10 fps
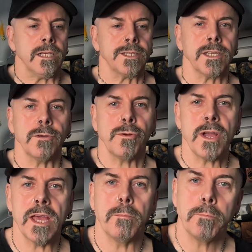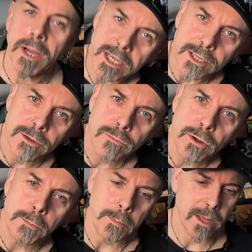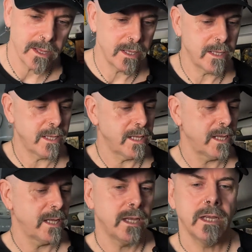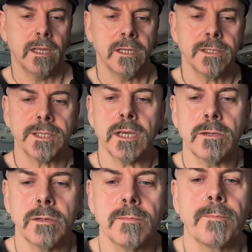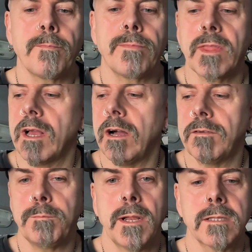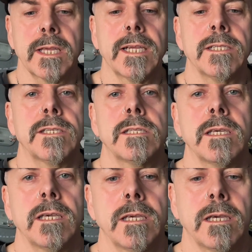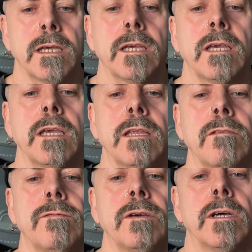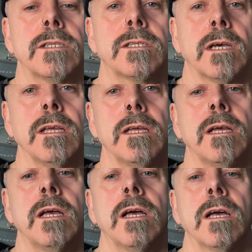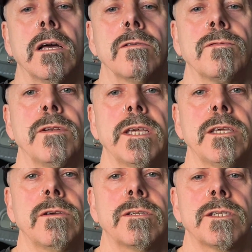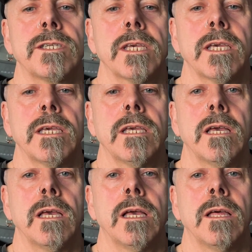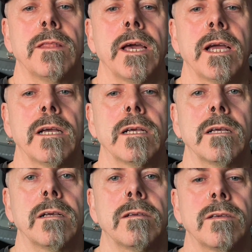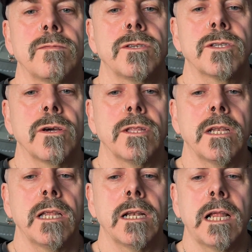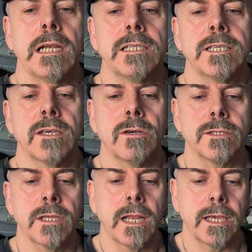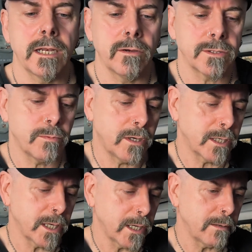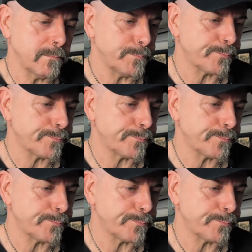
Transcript: So right, back in the room. So I've plugged that into the inverter. Hopefully you can see that. You've just got the little LED on to let you know it's working.